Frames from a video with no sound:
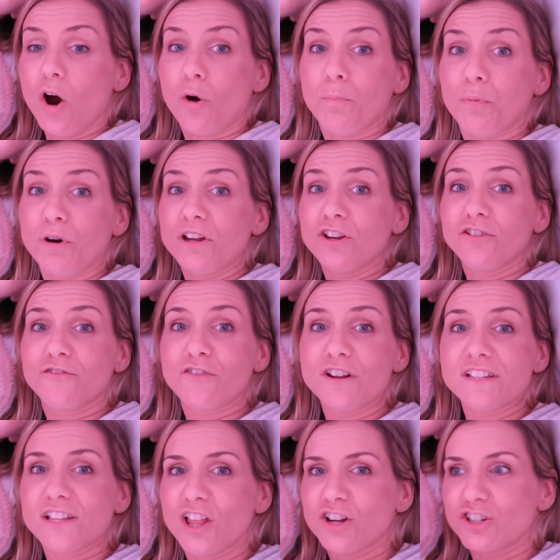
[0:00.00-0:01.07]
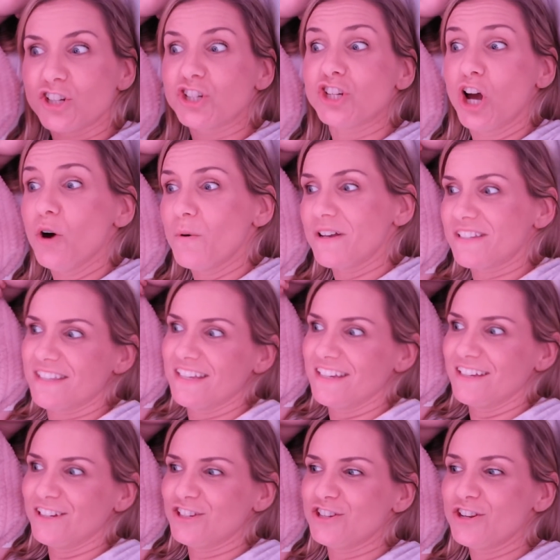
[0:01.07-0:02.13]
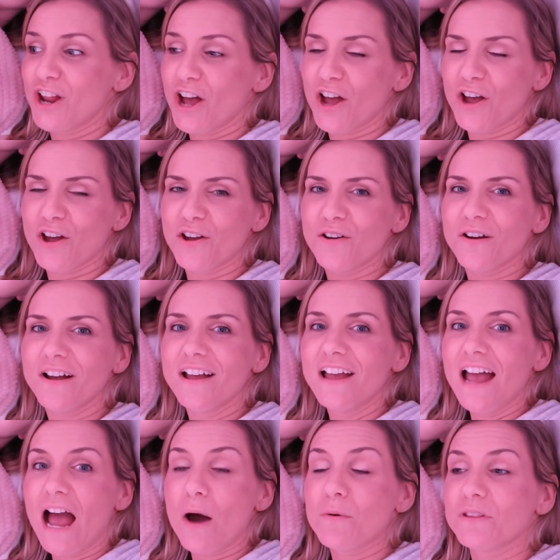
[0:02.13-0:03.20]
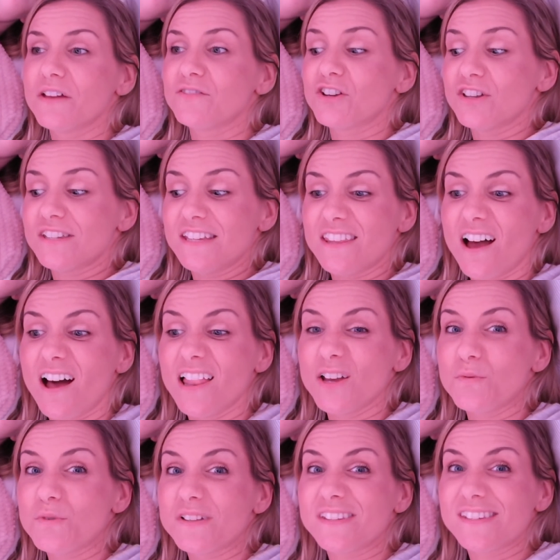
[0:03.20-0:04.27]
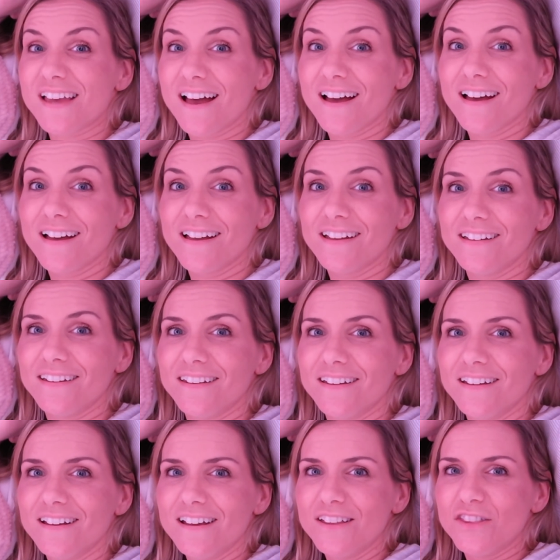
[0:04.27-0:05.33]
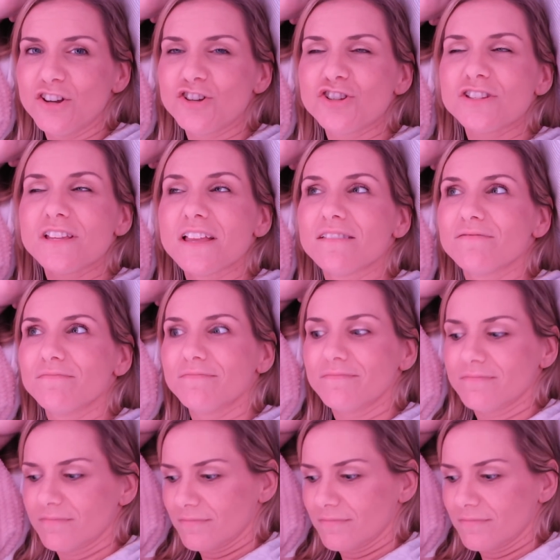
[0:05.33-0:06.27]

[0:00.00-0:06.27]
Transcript: or bring your friends along to show us things, yeah. you know. I would love to go see the Hollywood sign. Oh, same. There's just Hollywood a,